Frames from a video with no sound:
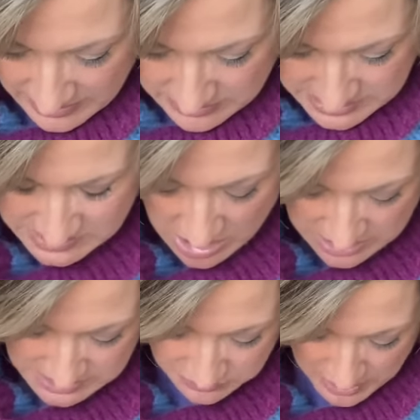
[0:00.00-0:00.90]

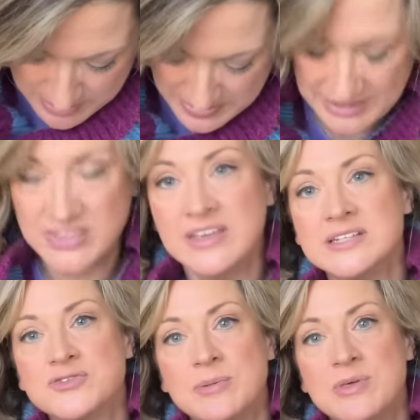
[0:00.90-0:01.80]
socks from, I think
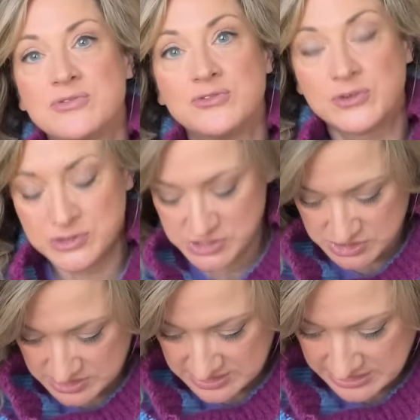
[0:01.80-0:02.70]
it's from the
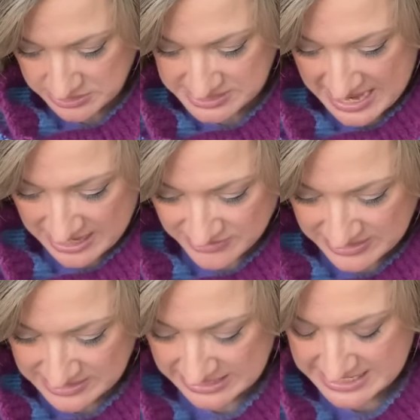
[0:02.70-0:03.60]
first year's
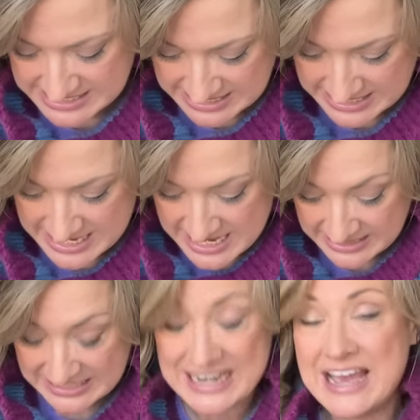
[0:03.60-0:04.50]
Advent that I did
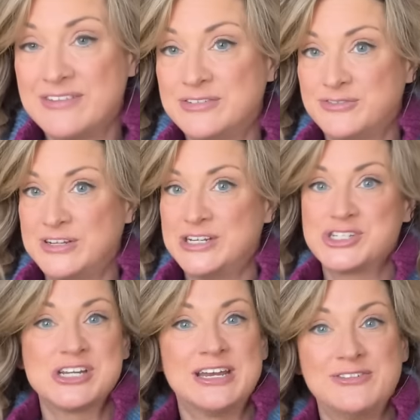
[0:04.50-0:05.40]
that I haven't
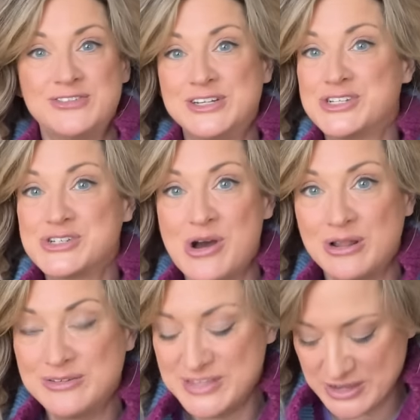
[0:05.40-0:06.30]
finished. I finished
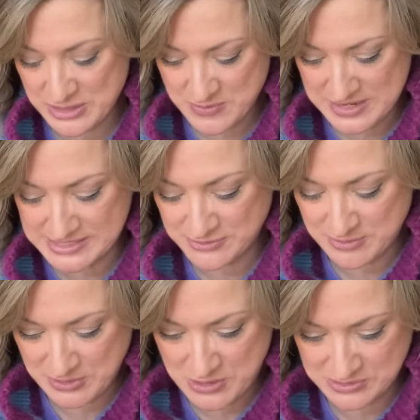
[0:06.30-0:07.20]
all of the other ones
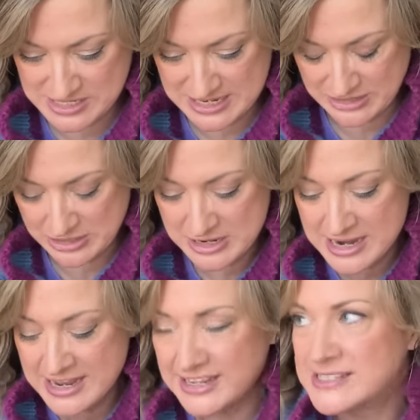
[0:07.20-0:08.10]
from the Cozy Knitter
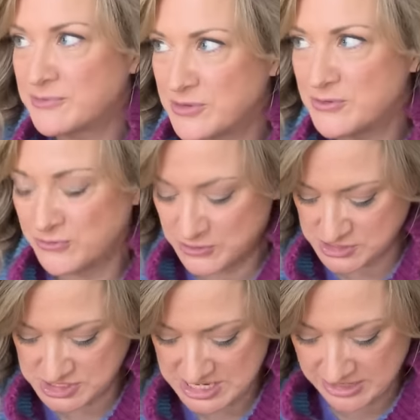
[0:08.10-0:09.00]
except for the
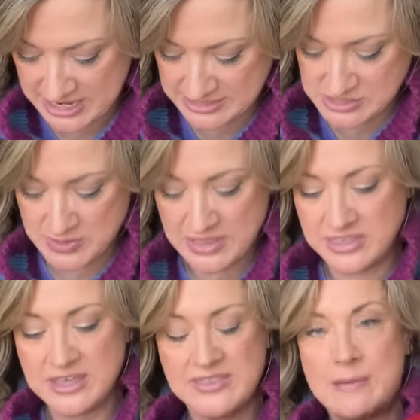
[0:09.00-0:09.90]
first year. And so I
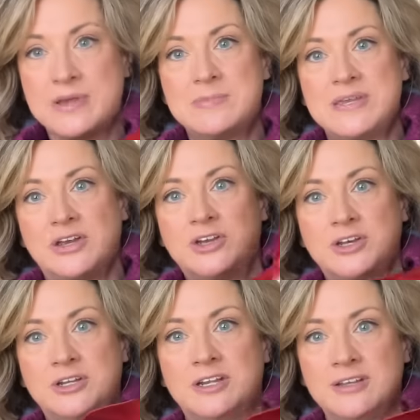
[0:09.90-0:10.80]
think that might be a
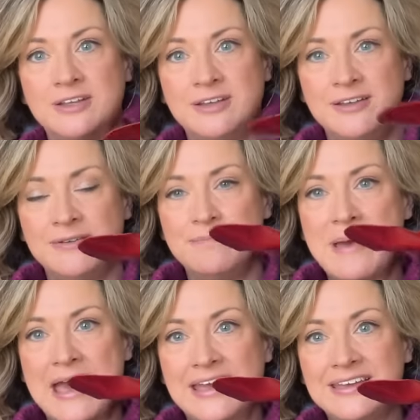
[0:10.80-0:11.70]
good
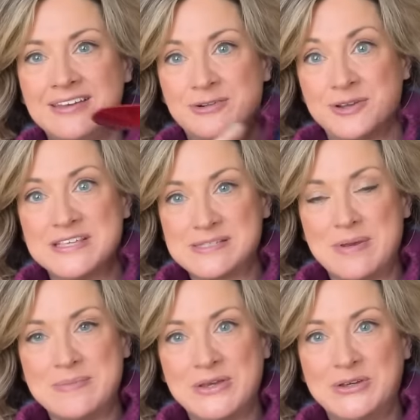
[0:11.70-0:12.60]
bag, or this
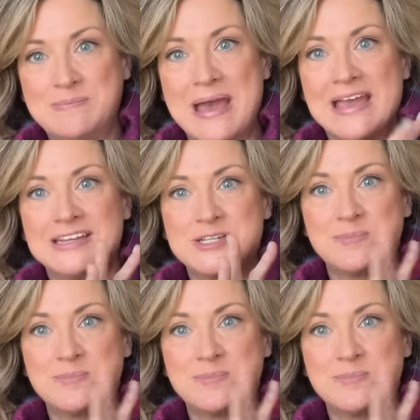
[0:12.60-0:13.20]
might be a good bag to